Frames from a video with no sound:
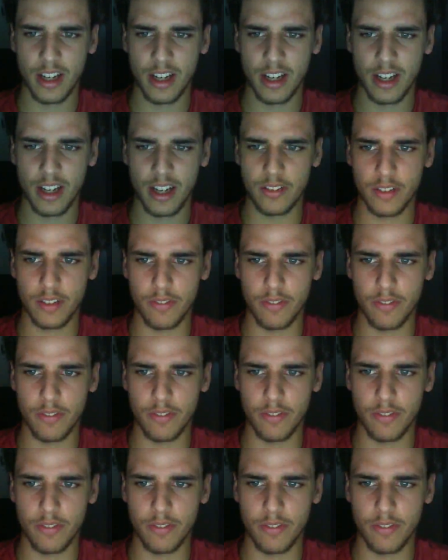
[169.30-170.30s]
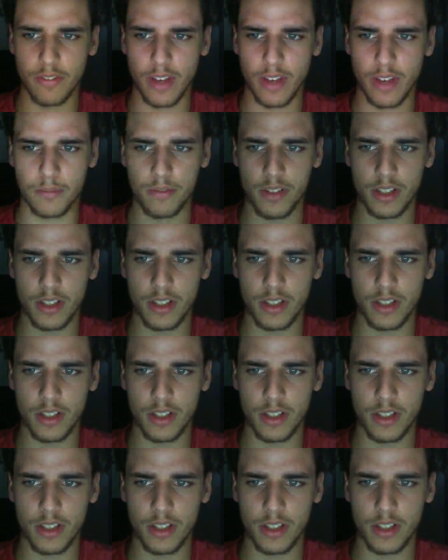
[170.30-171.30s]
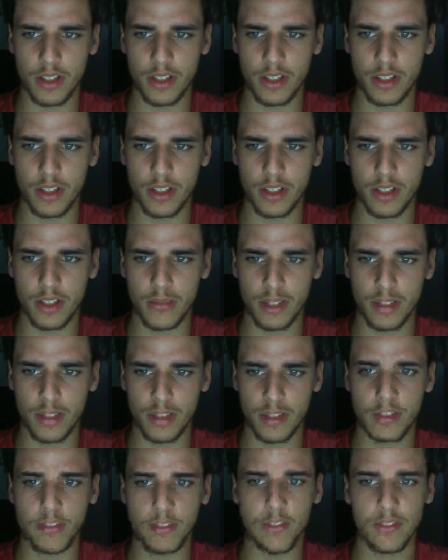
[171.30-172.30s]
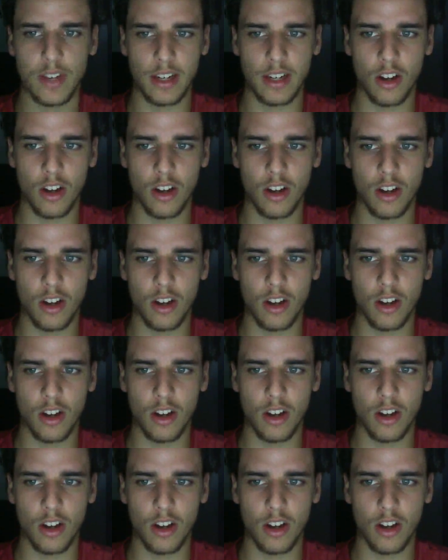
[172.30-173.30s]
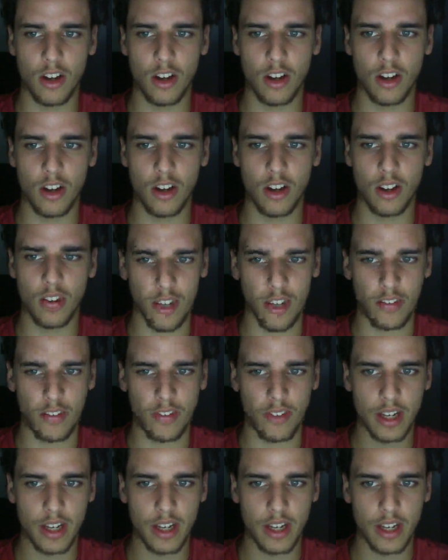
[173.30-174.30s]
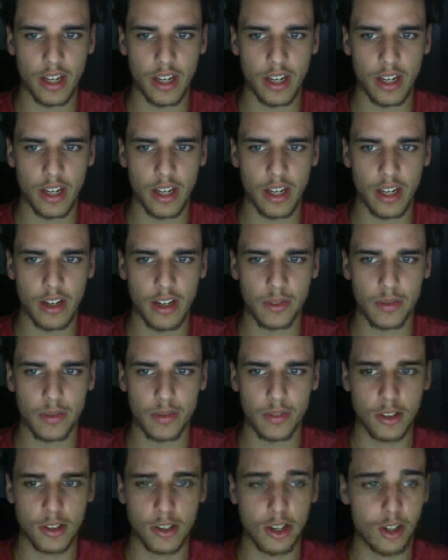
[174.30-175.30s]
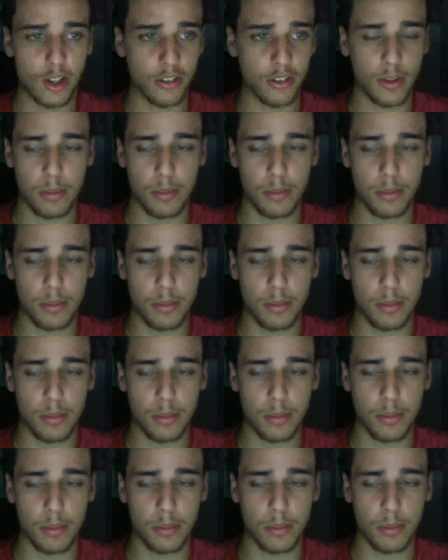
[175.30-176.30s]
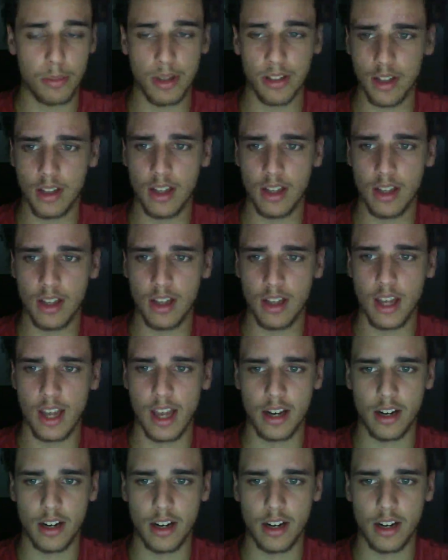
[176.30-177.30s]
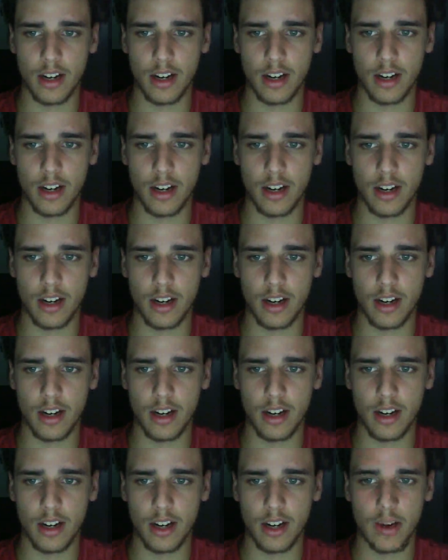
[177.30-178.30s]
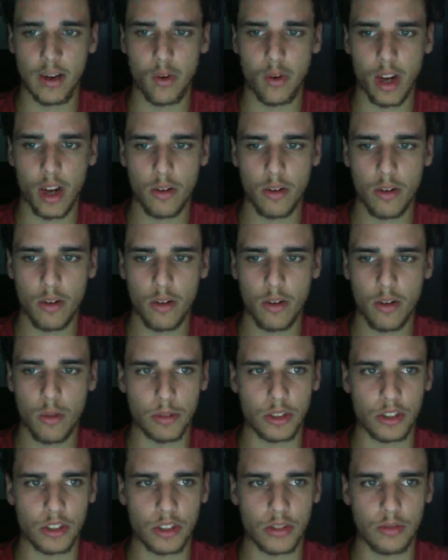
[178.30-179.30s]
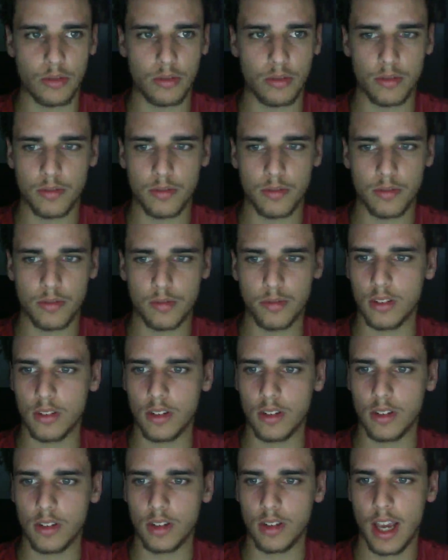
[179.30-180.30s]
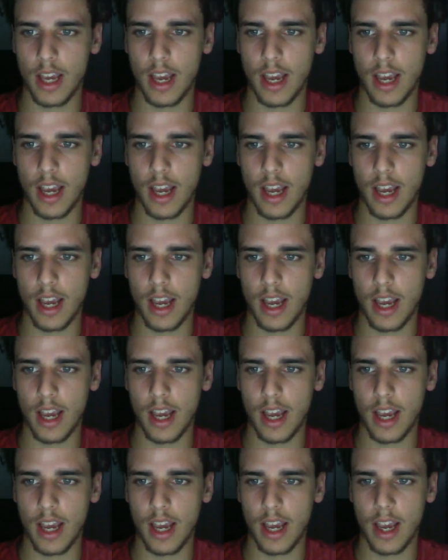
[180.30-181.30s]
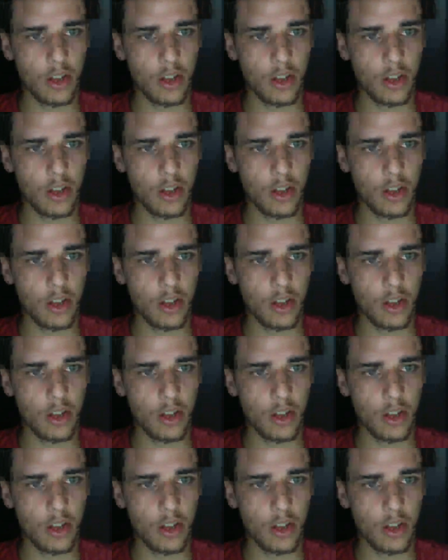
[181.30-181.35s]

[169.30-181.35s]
can then pick up this ball, bring it back to their base. They lost their charge states, and then they lost the ability to fly. And I bring this, and now I will be able to shoot. And so